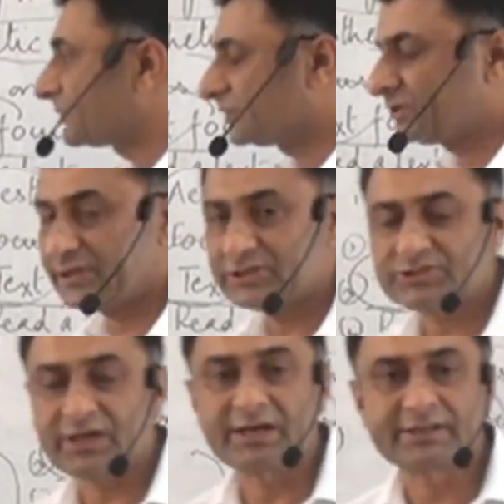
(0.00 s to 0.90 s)
they
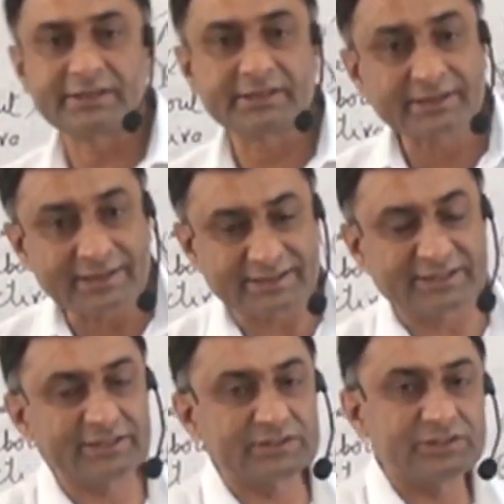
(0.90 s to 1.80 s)
started
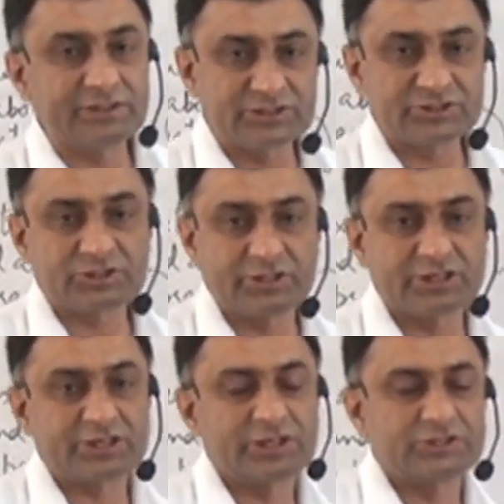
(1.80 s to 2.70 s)
cutting this
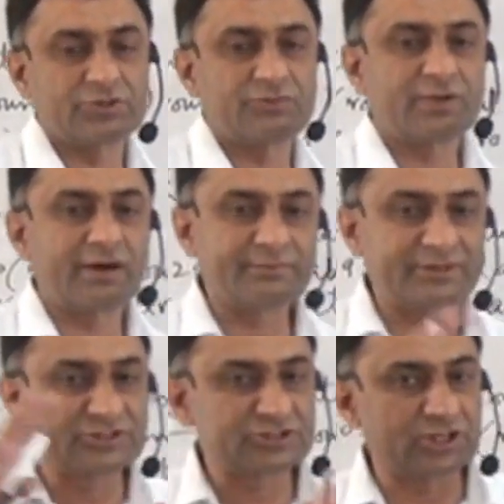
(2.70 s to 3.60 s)
literature from
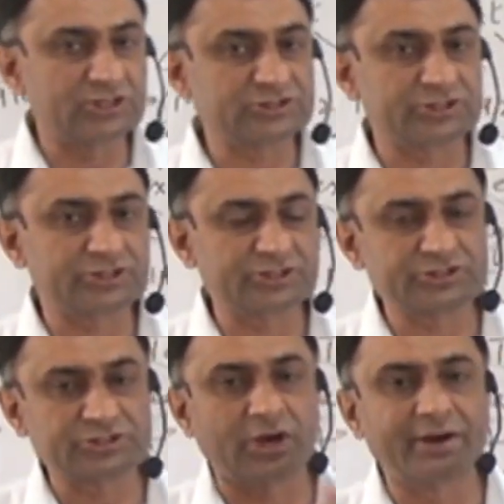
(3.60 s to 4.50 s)
its culture,
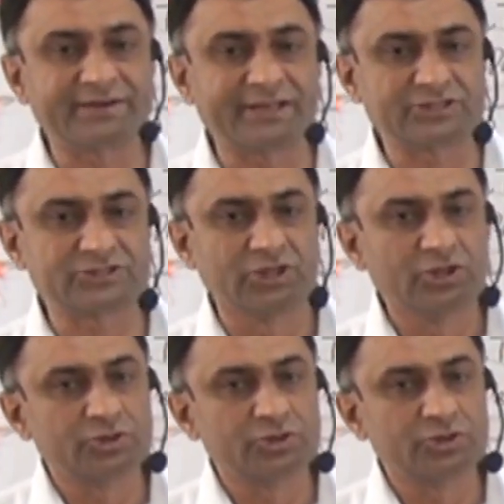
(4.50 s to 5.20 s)
its context.